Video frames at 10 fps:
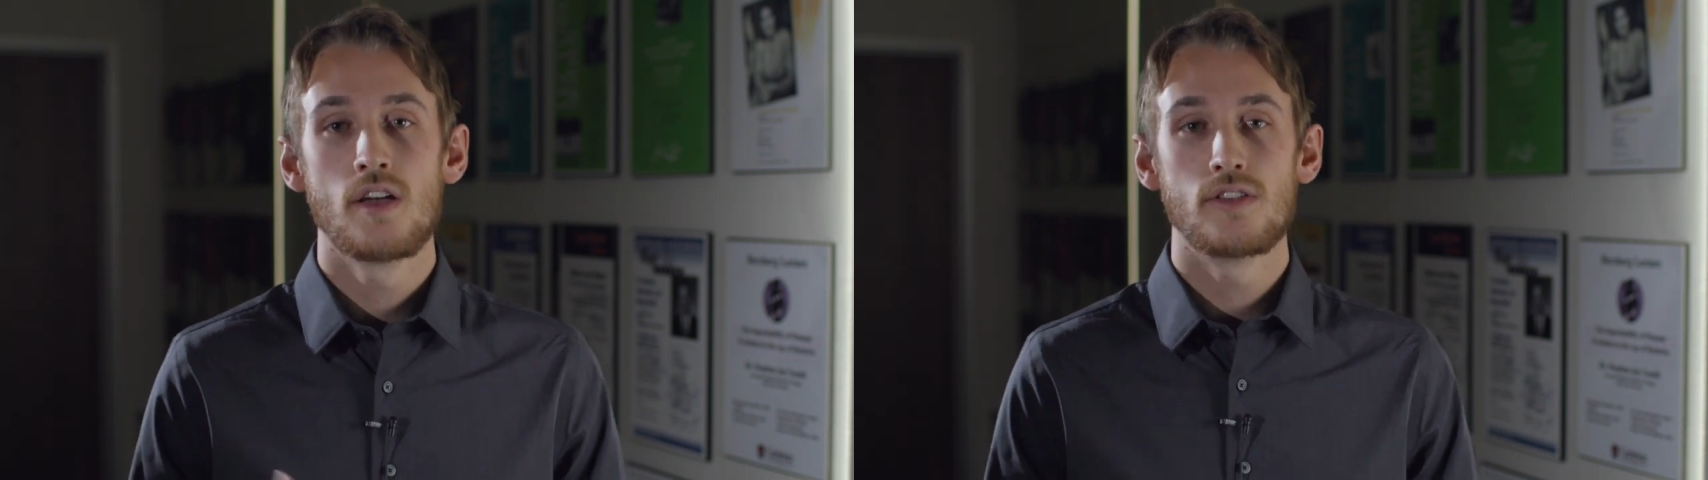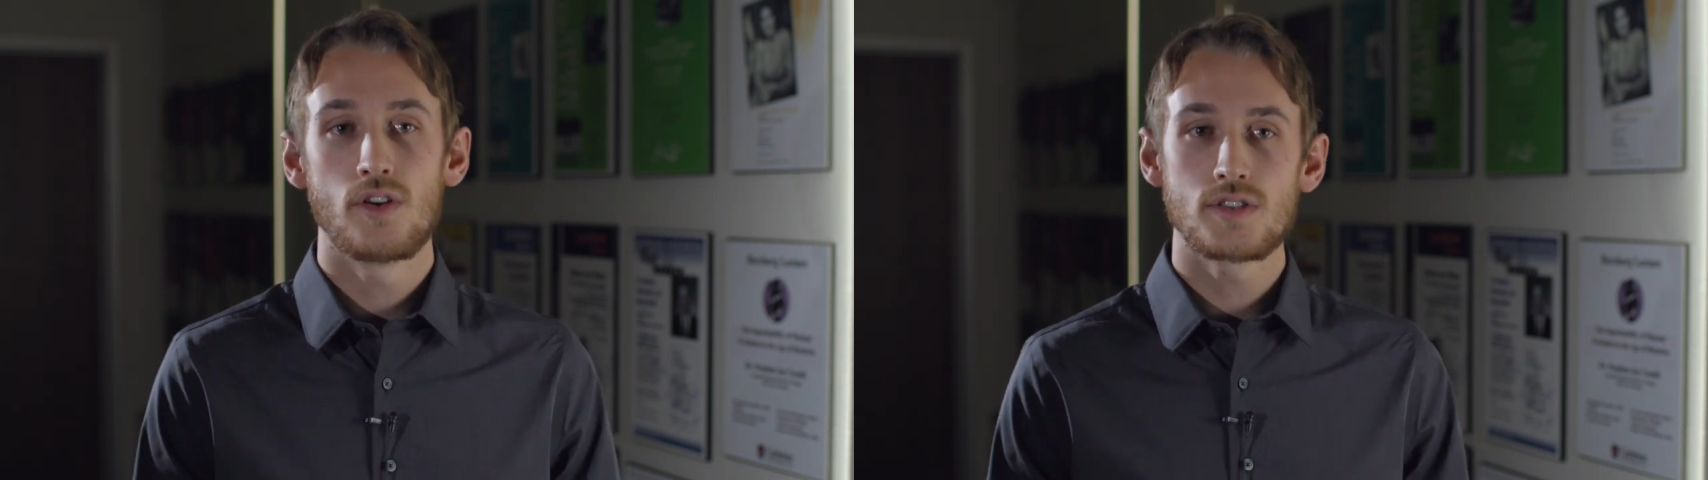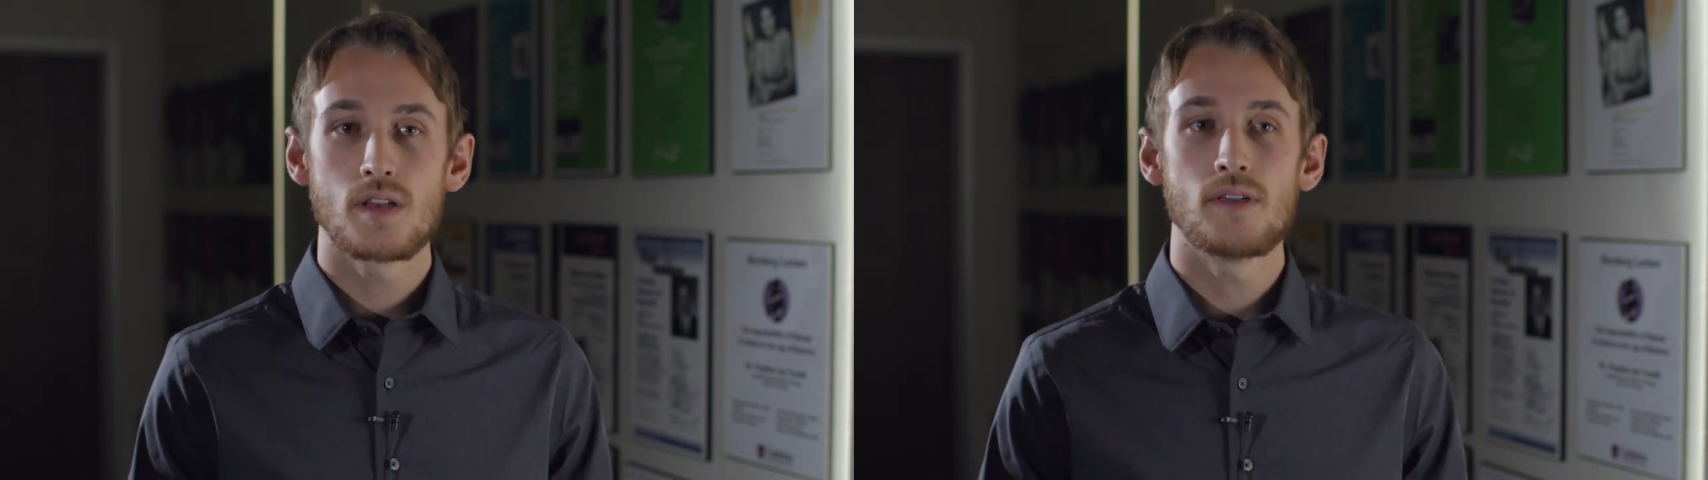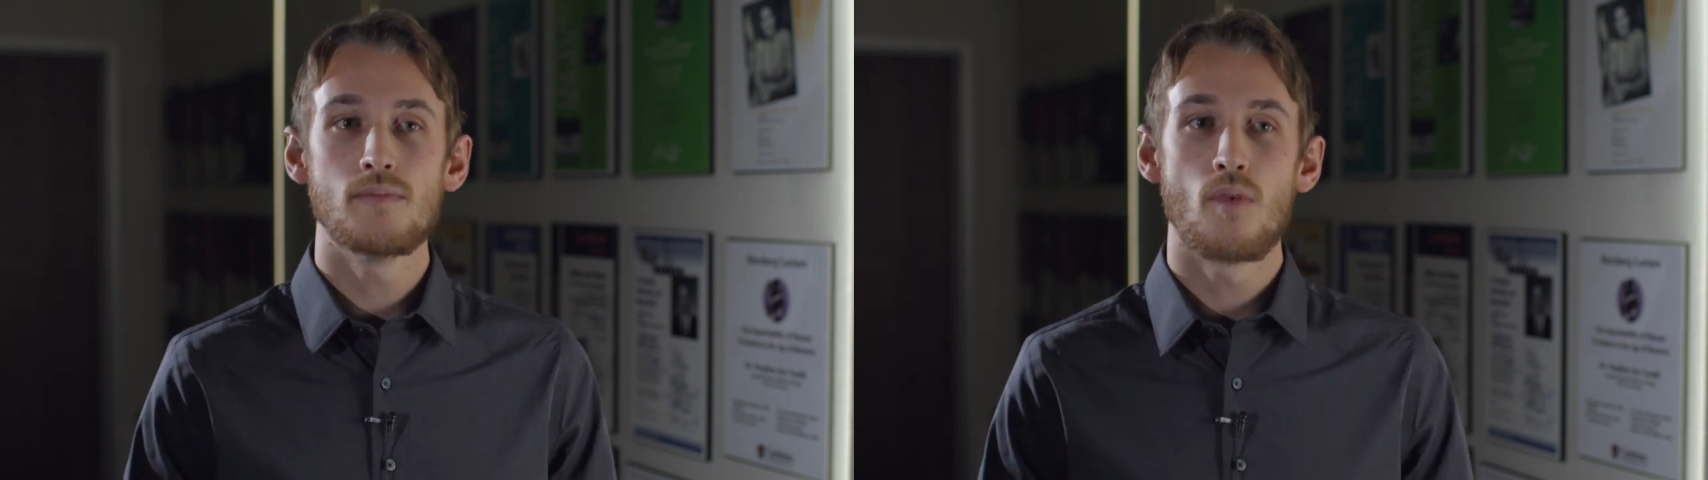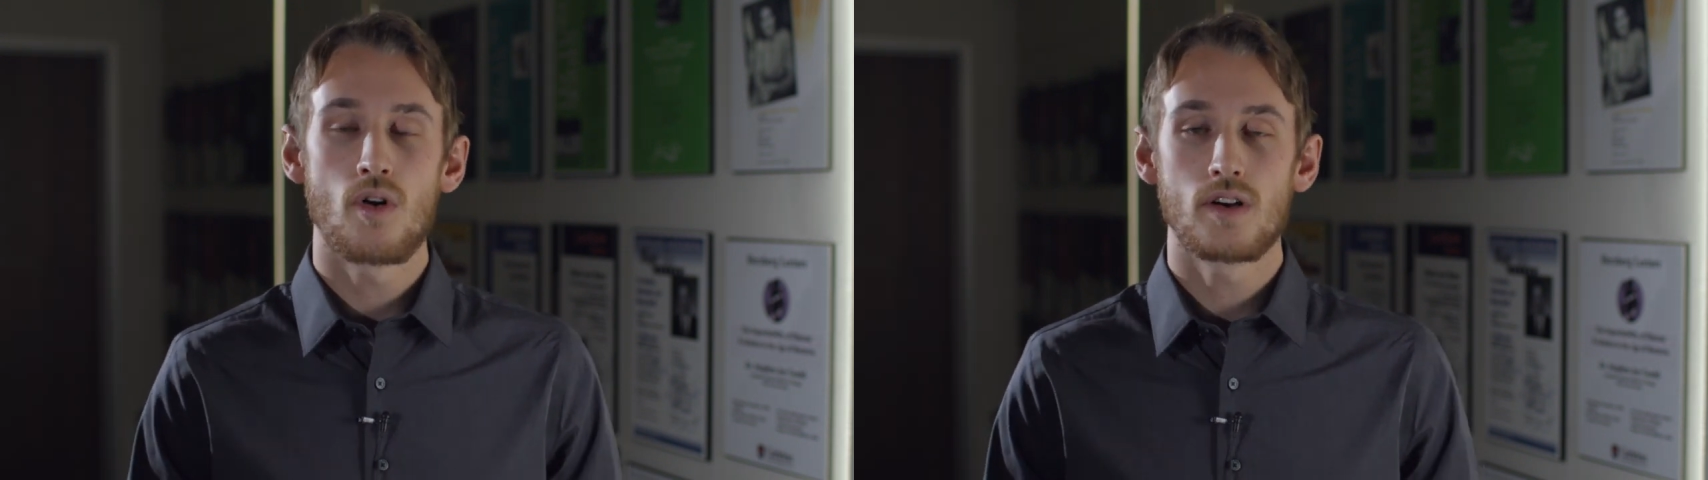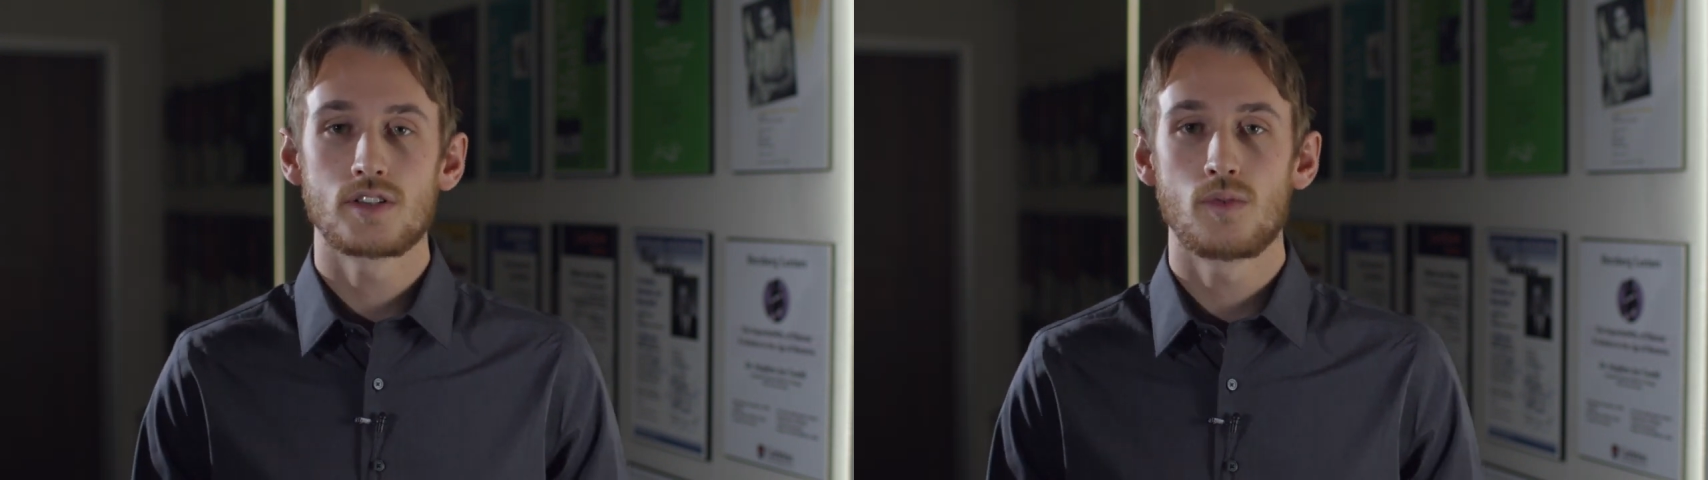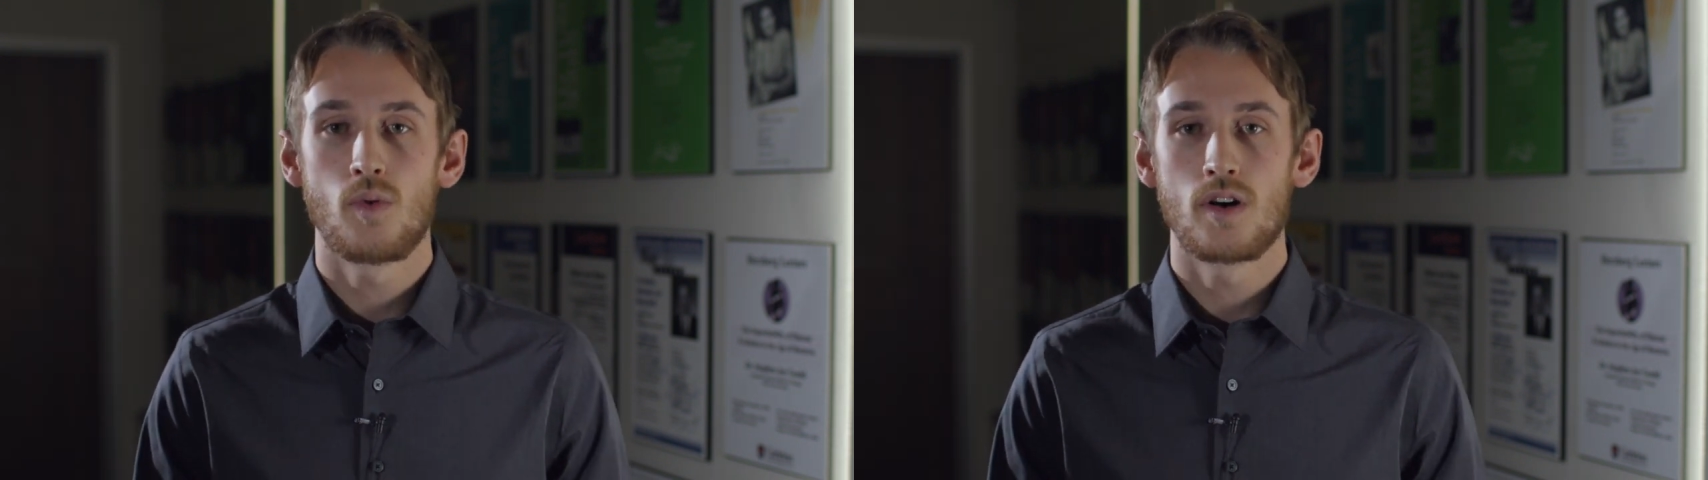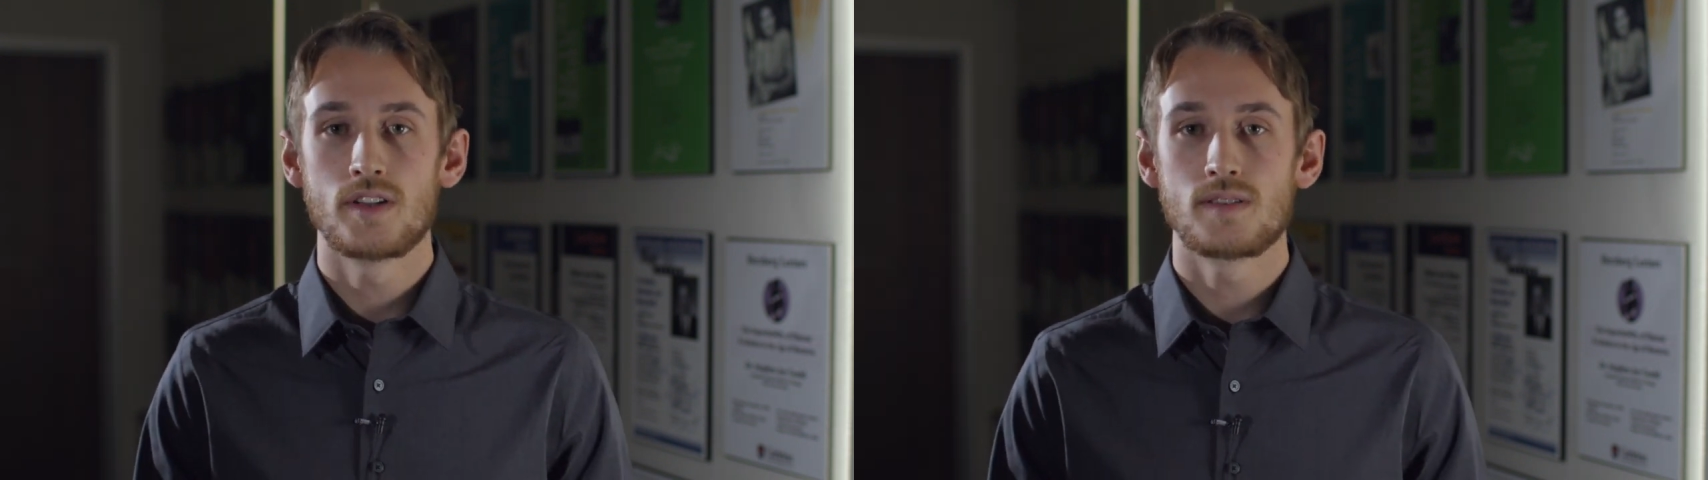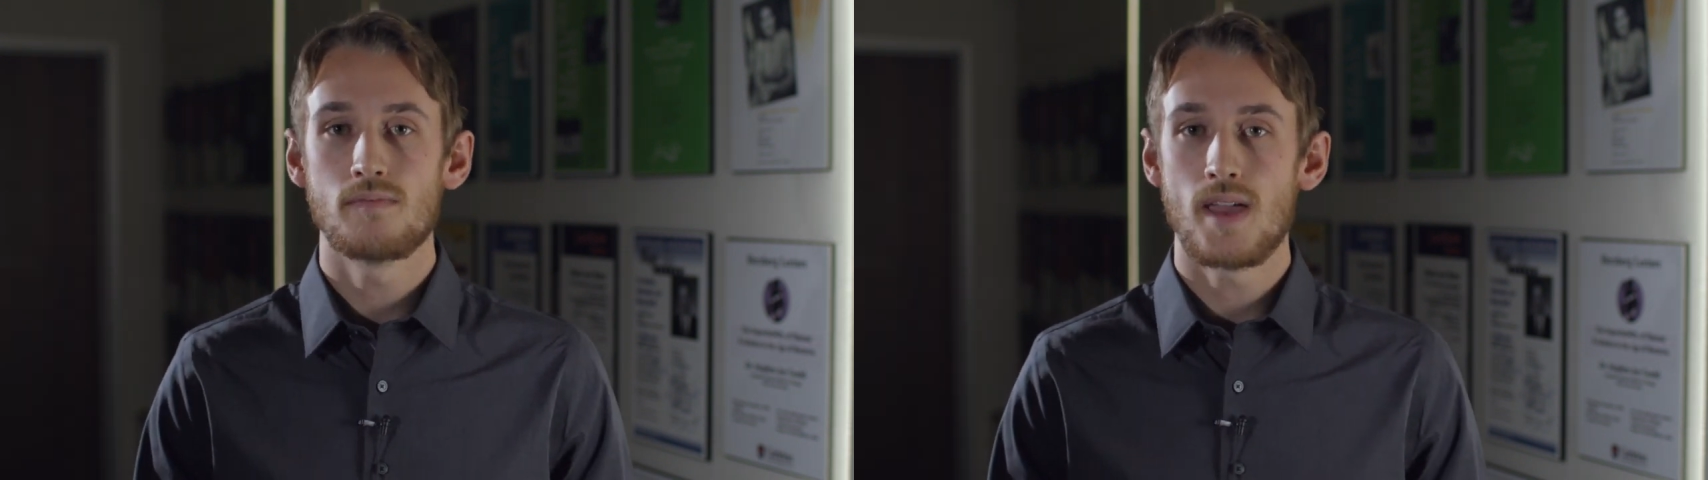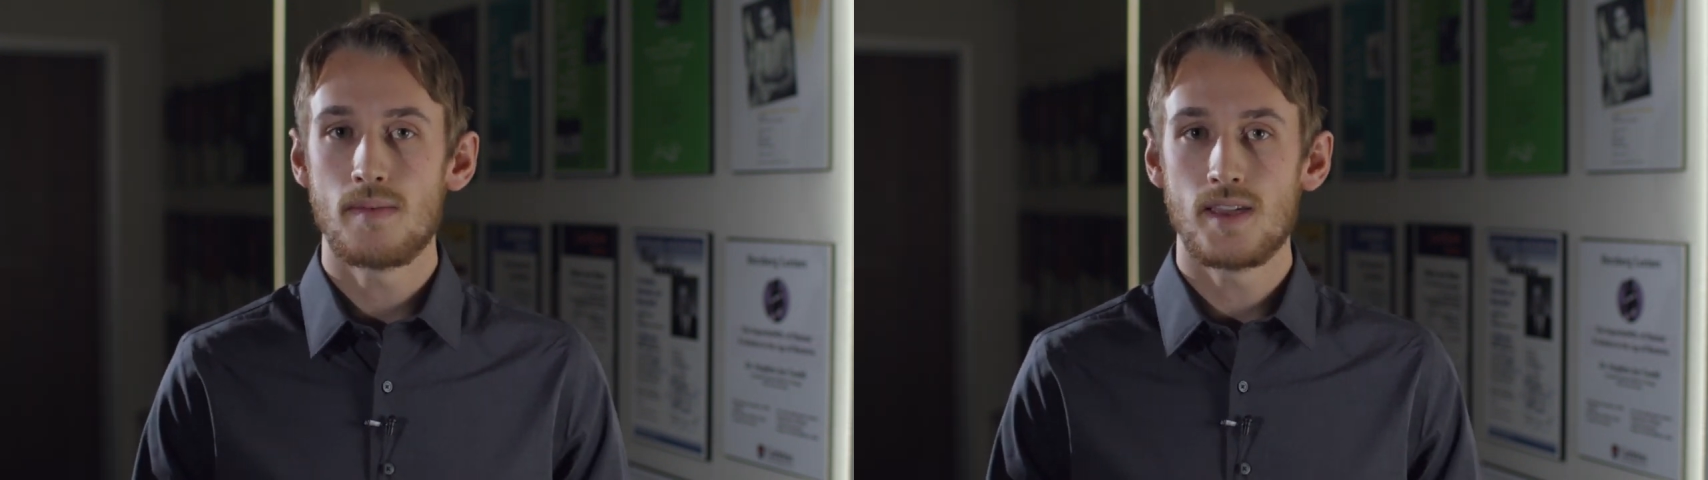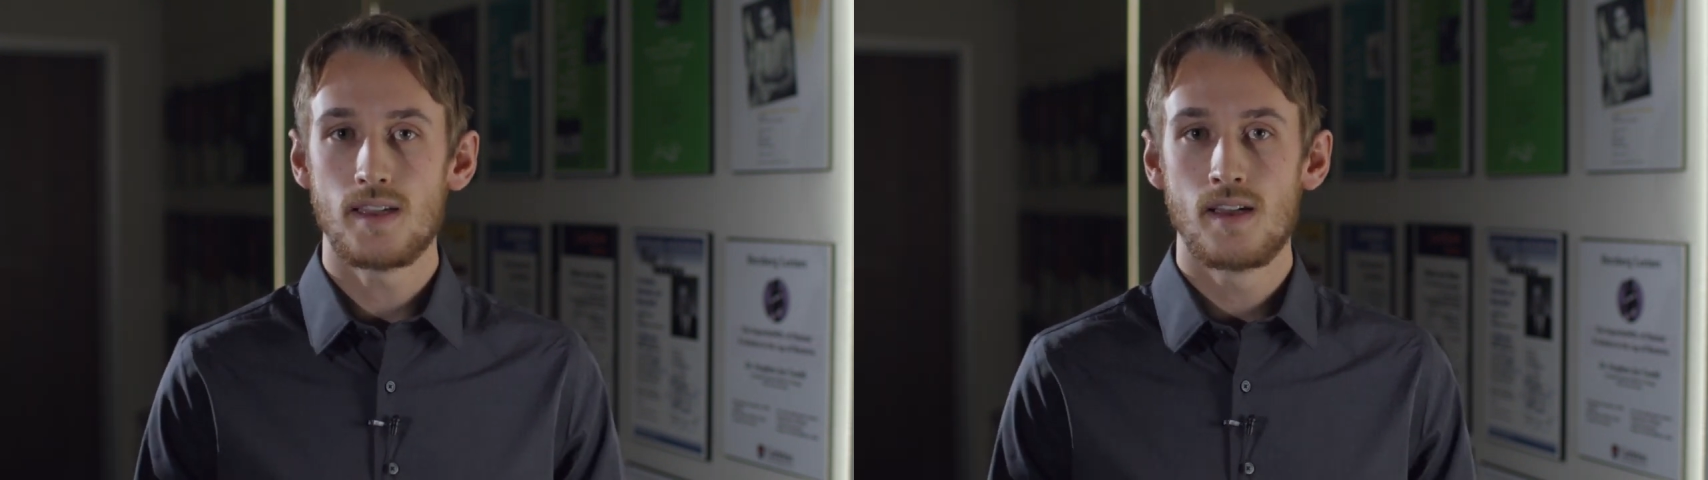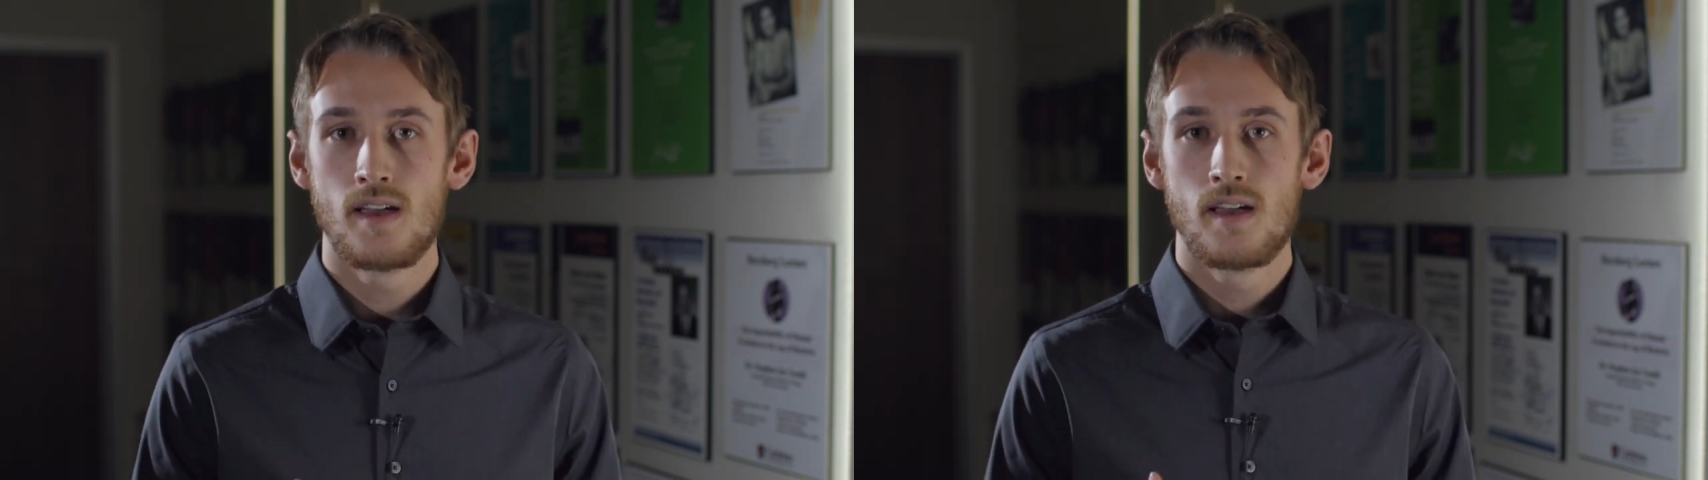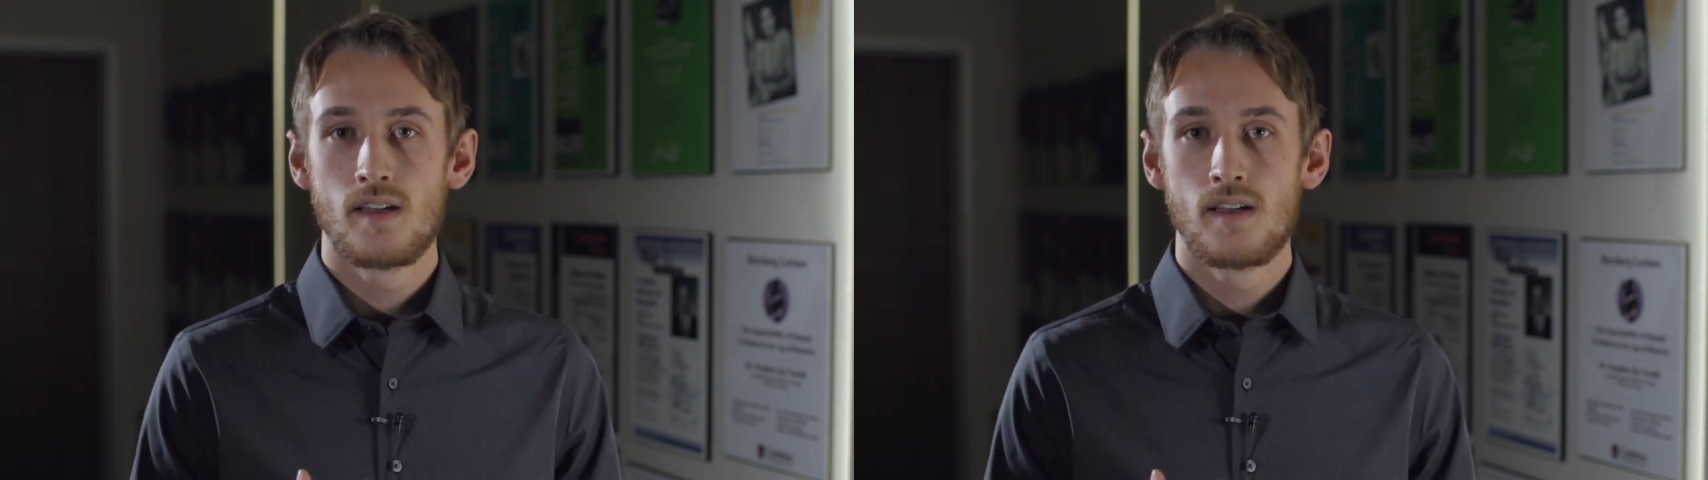Those could be more towards maybe